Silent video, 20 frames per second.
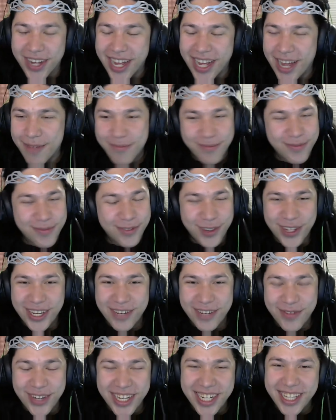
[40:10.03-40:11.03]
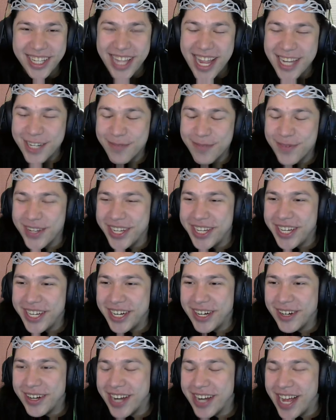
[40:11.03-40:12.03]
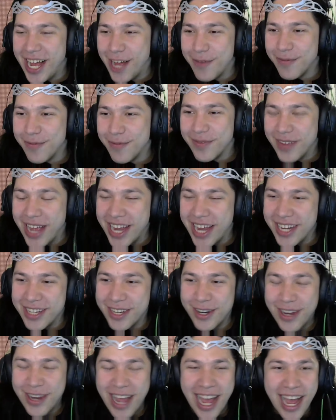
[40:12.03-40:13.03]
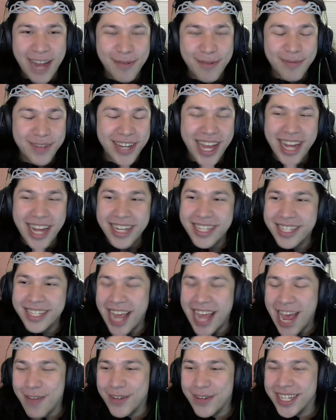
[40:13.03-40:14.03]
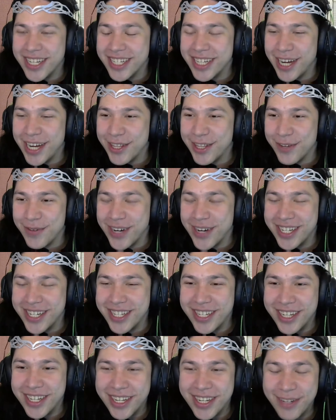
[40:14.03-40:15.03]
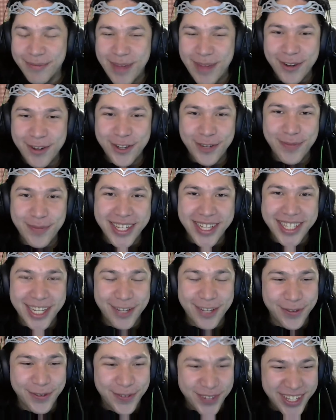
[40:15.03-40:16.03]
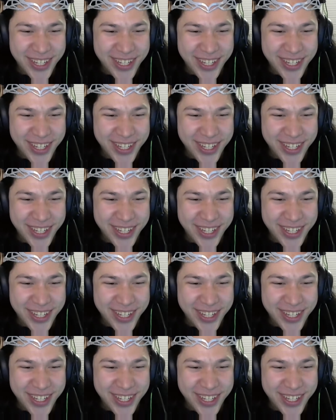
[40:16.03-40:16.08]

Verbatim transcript: I'm really, really glad to be here, um, and I'm not having to take the ring to Mount Doom myself.